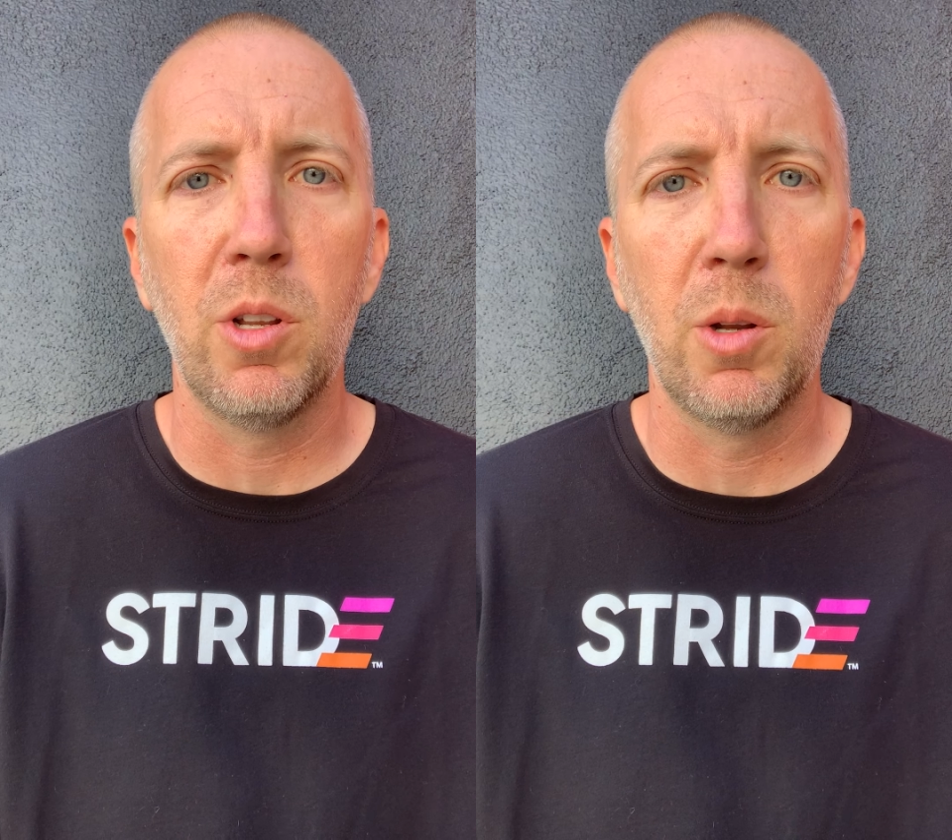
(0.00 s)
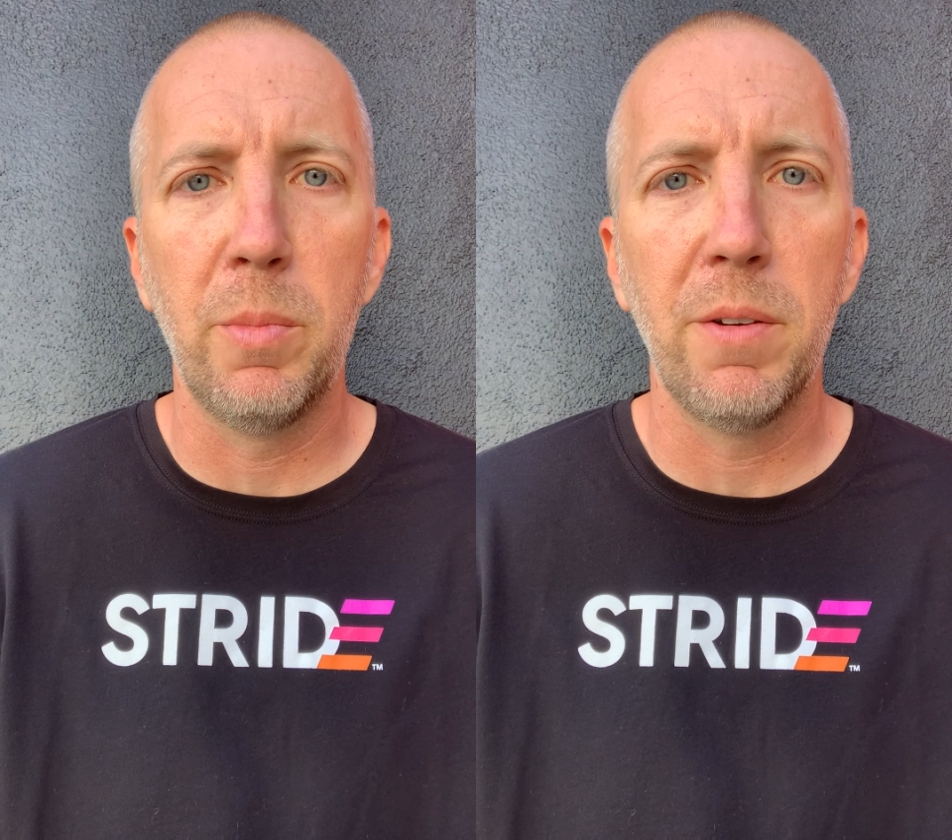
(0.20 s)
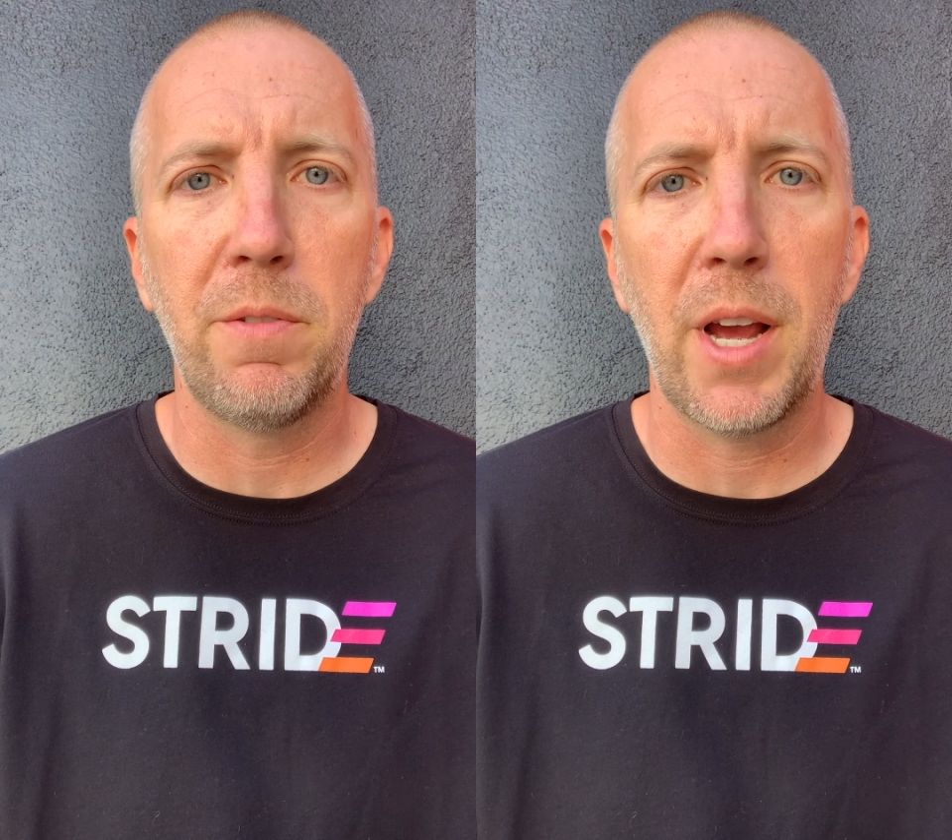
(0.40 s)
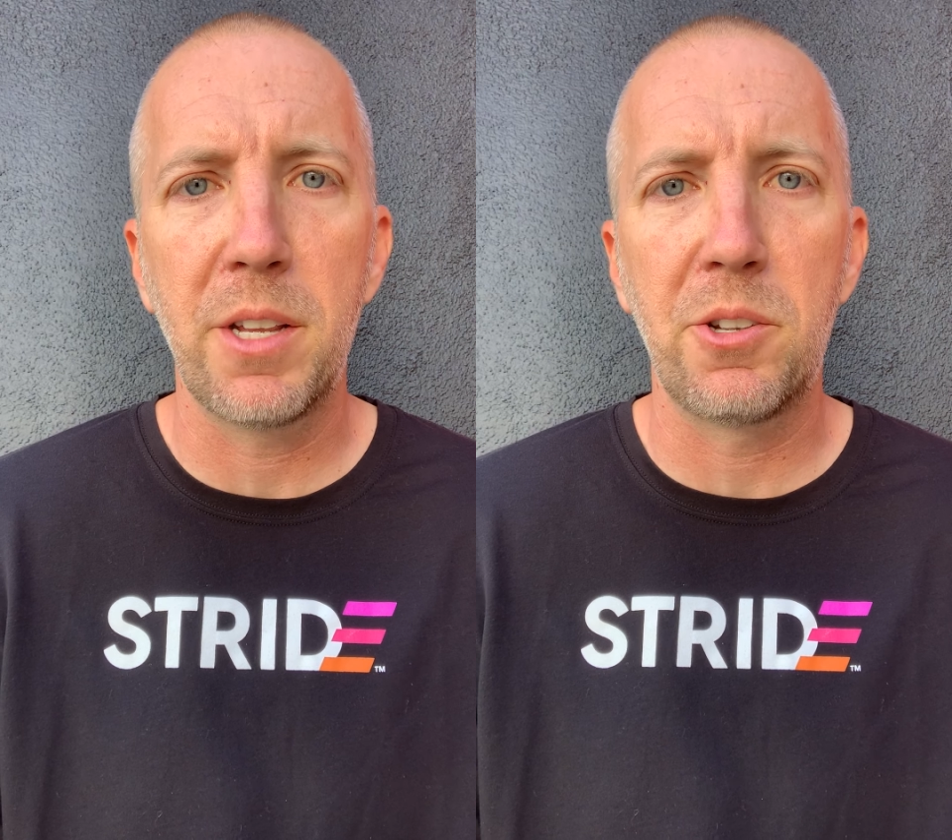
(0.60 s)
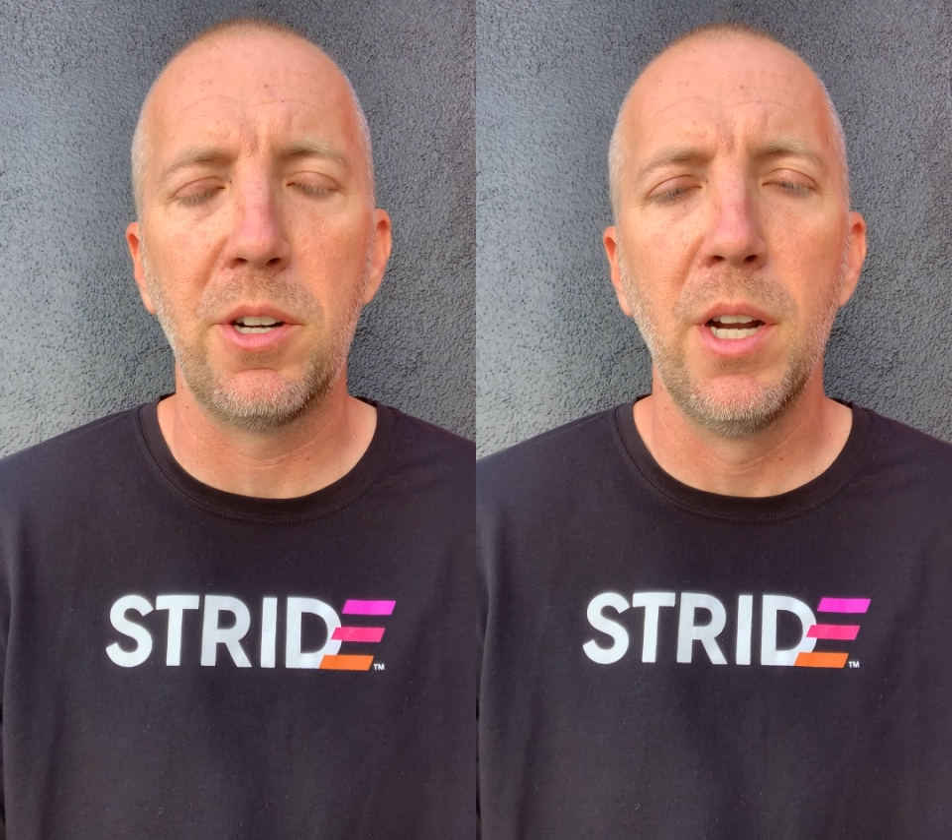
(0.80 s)
little bit
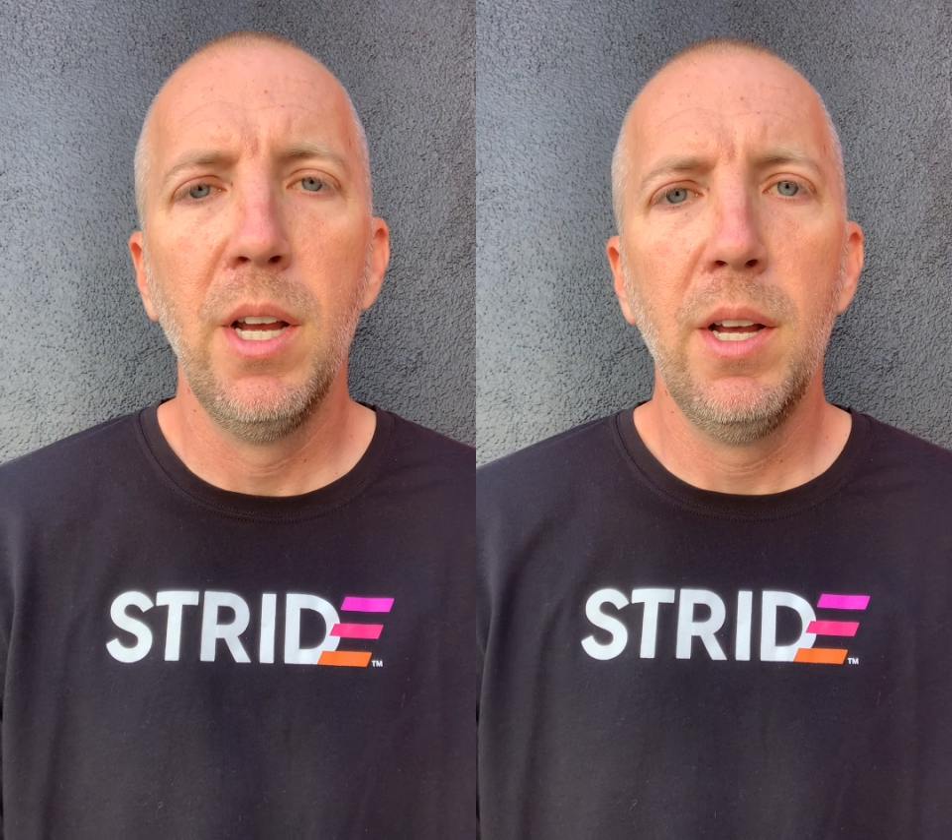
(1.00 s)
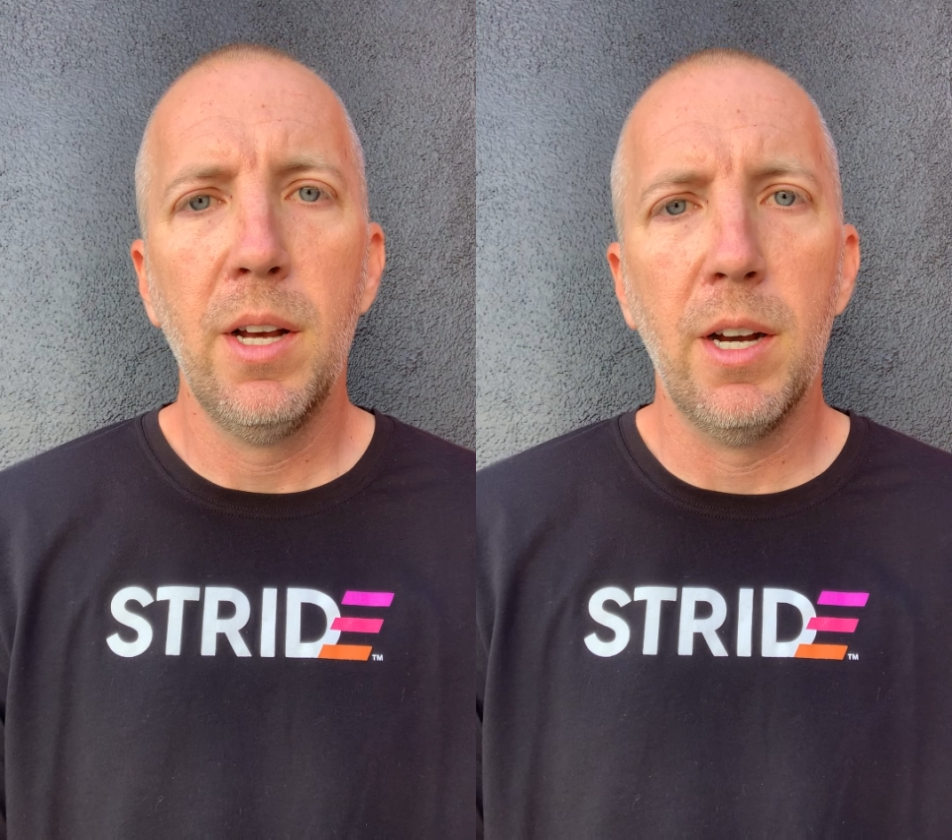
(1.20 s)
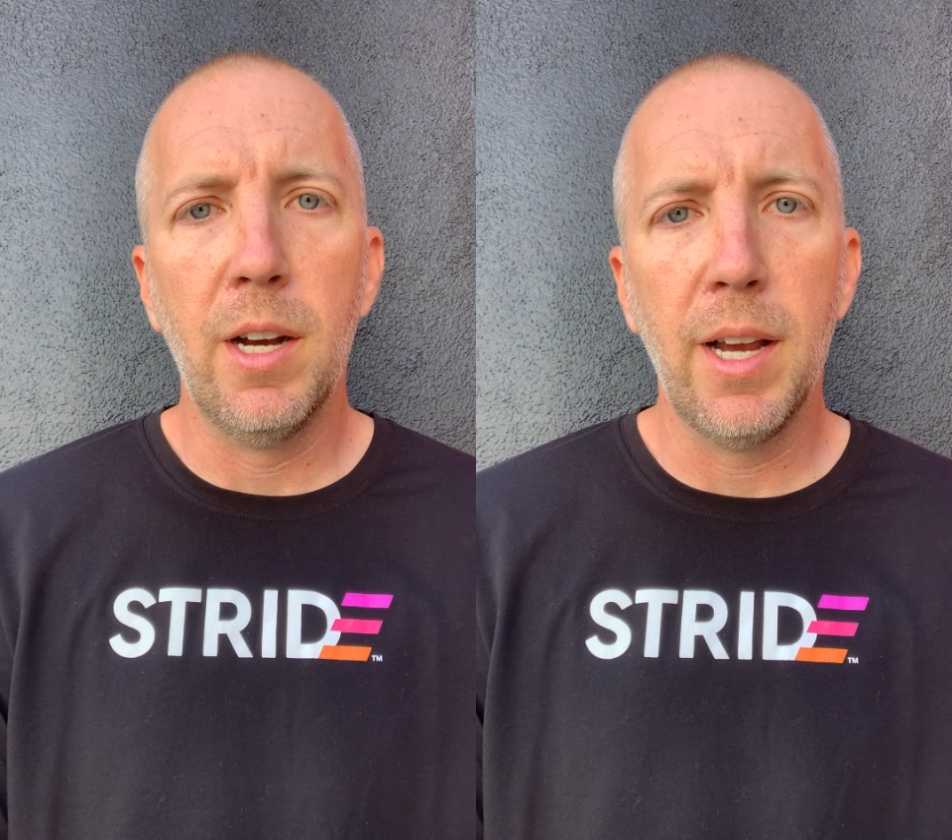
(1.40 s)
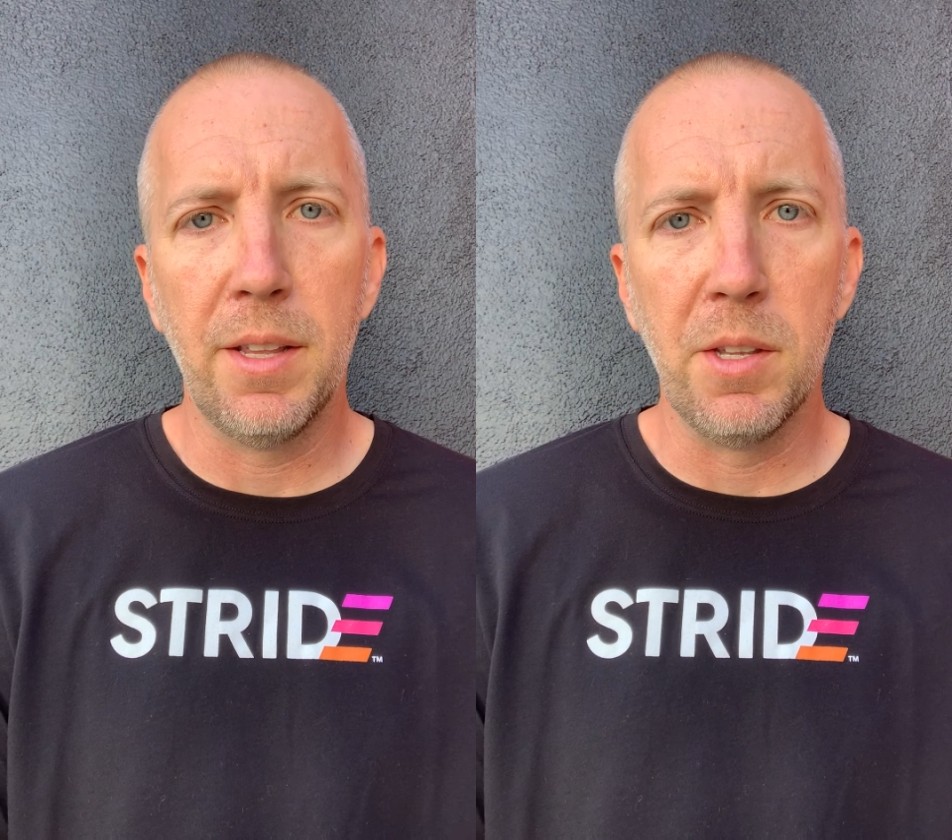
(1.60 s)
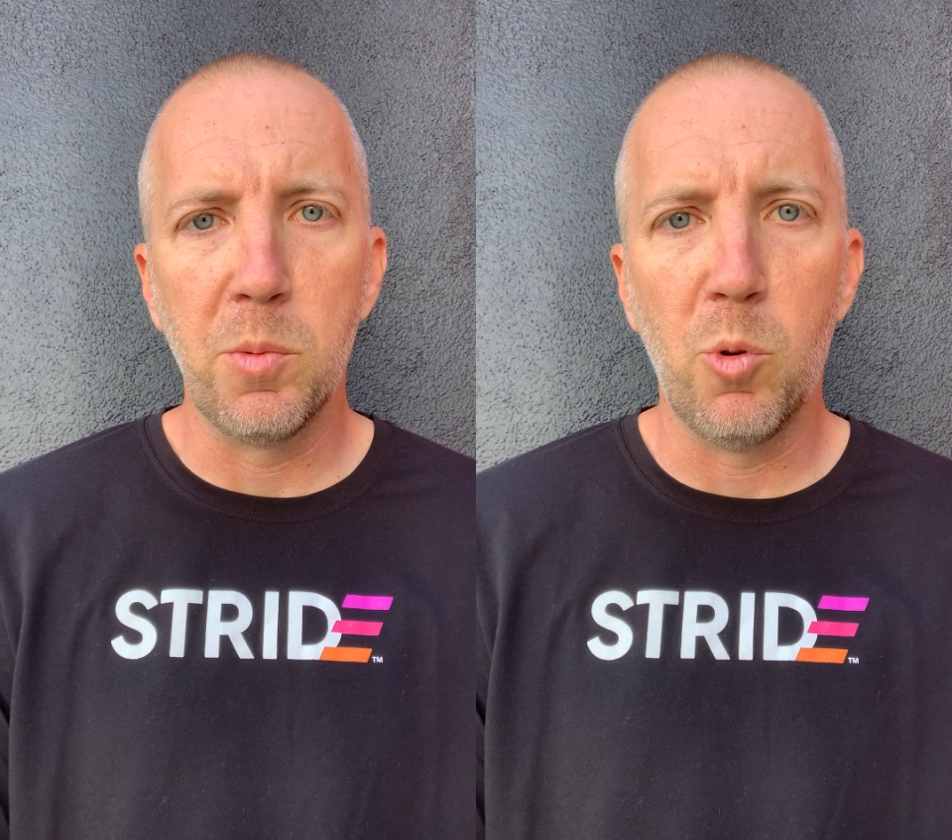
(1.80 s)
faster
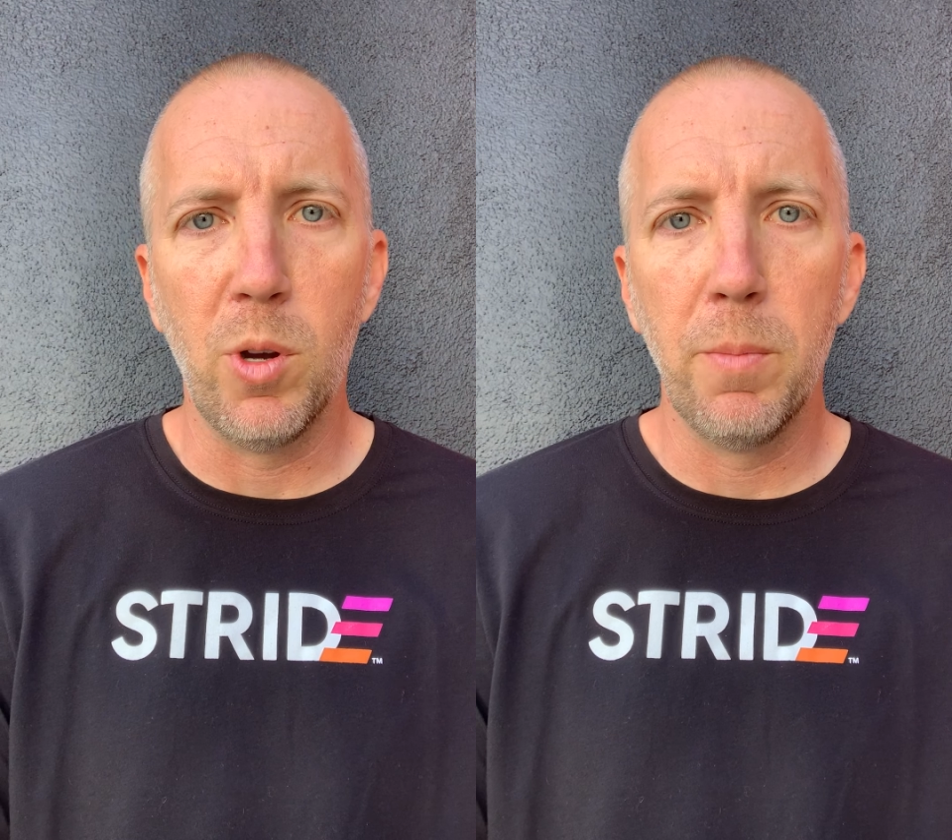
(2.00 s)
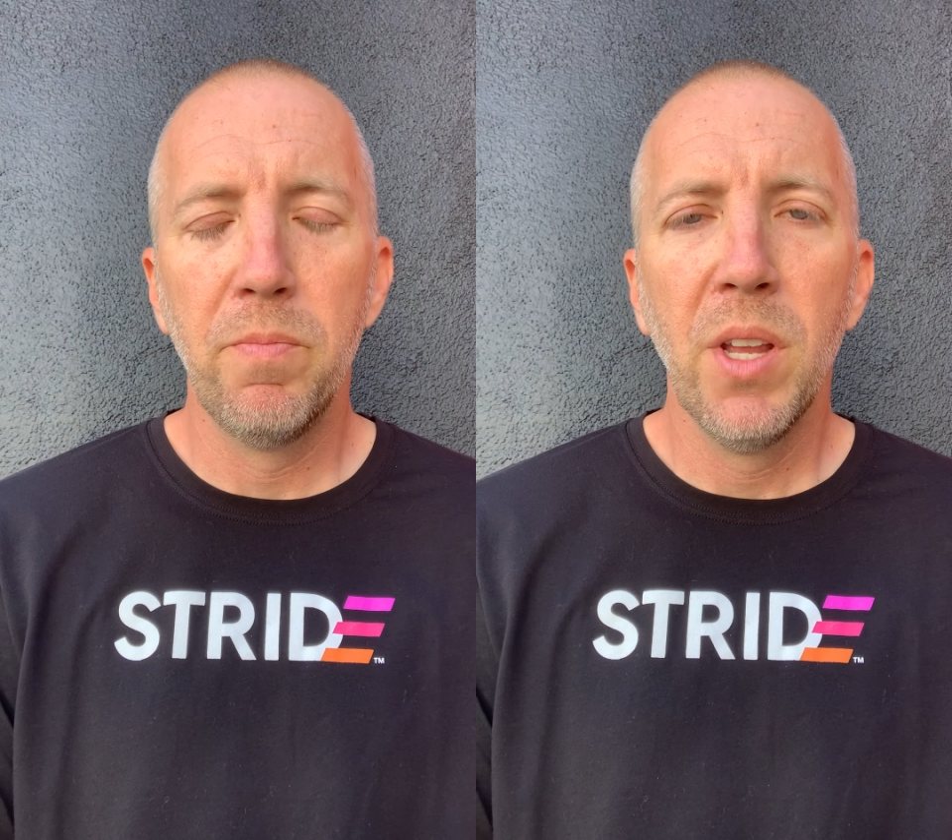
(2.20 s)
at this point.